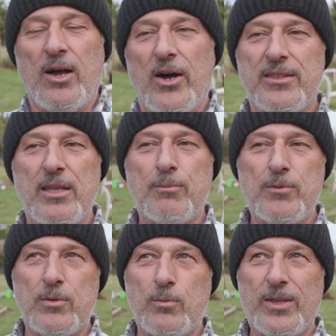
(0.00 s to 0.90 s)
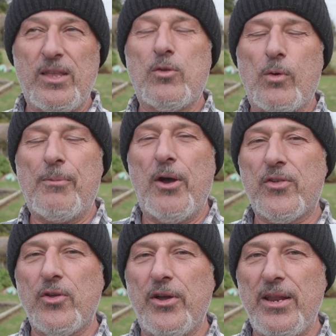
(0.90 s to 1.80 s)
I did we did do a
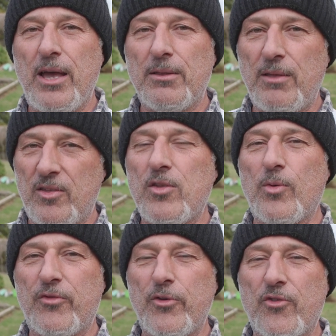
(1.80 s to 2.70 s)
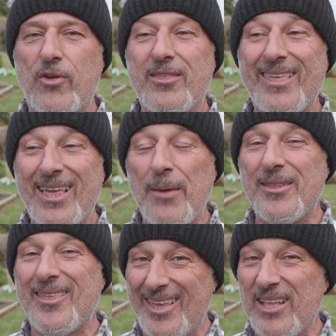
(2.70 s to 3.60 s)
post on our deciduous fruit trees. They're
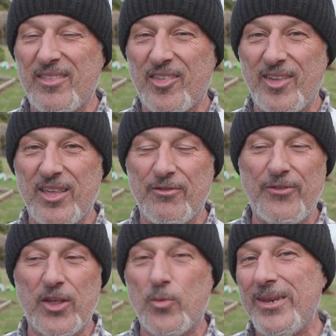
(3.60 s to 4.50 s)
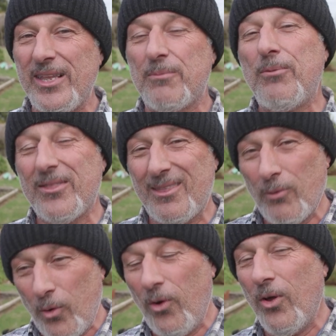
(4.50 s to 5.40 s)
coming to the end of the season, folks. We need to pot
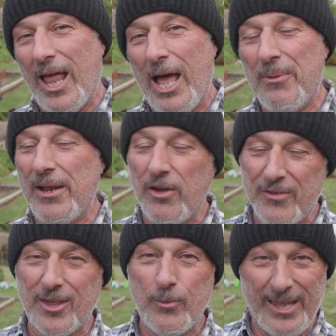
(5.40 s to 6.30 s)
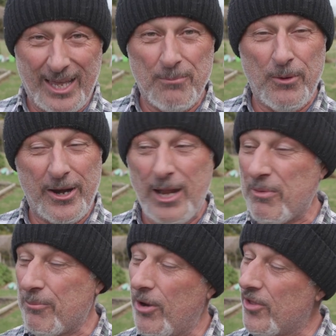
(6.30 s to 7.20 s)
them all up, and obviously when they get potted
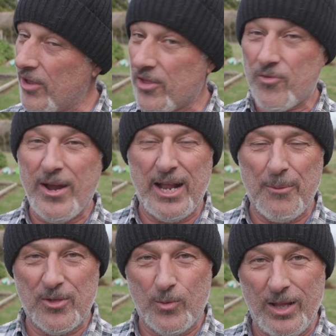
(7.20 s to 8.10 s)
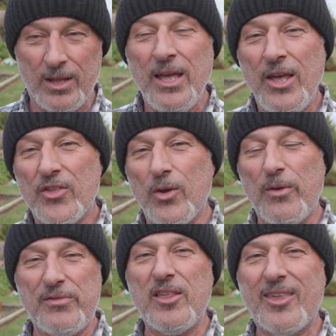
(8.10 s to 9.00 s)
up, the price goes straight up as well. So
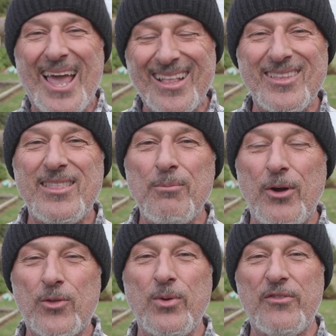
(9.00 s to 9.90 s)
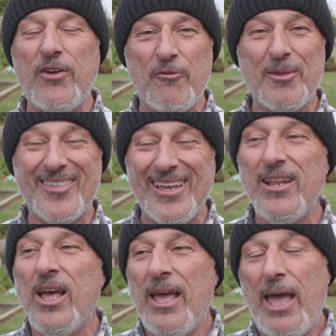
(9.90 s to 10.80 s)
we've discounted them by
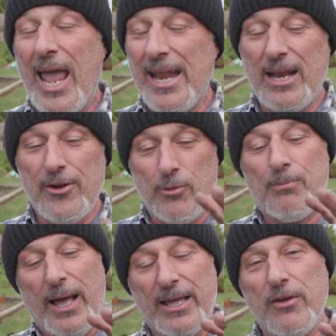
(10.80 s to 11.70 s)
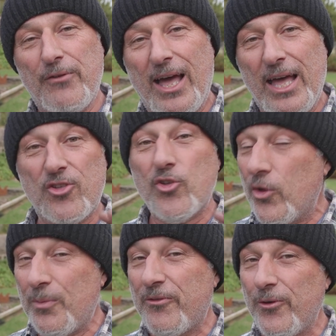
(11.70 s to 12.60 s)
25% and a little bucket of our uh,
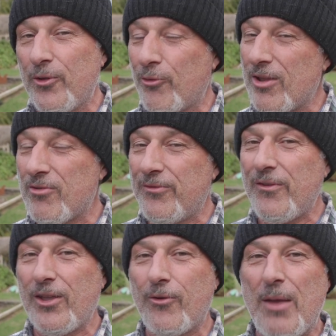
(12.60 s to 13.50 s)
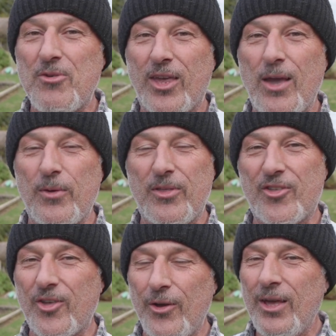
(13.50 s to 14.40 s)
superfood, 350 grams you get with
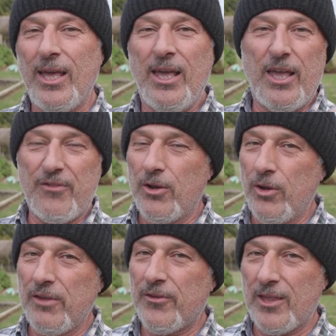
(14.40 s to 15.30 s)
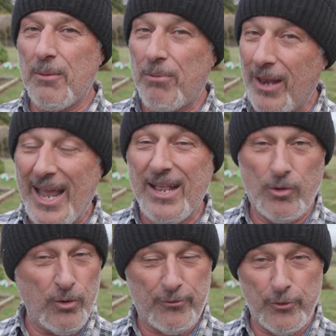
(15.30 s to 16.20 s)
it. So if you're looking for some
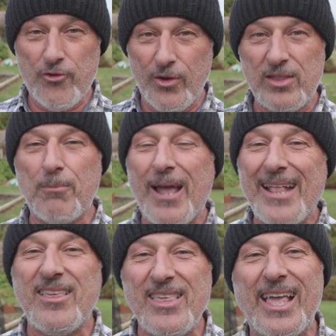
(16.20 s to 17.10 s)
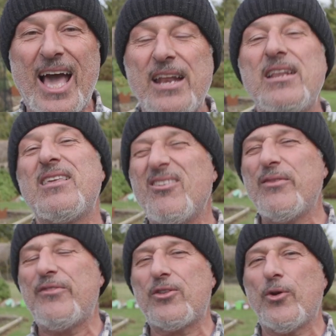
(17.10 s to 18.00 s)
plants or fruit trees to plant in your garden and you're
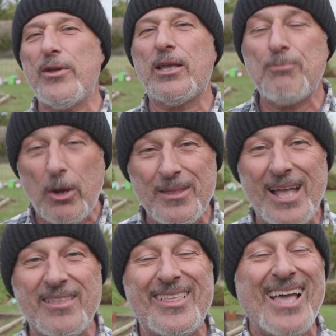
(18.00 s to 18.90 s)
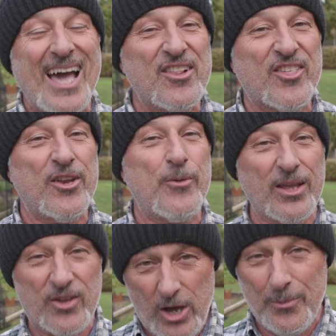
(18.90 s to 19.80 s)
in Victoria, pop down to the garden centre
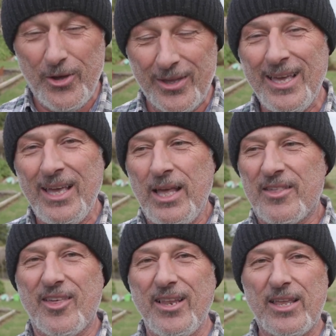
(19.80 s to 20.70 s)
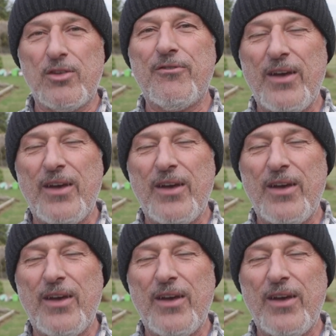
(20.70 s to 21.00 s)
in Coburg, select your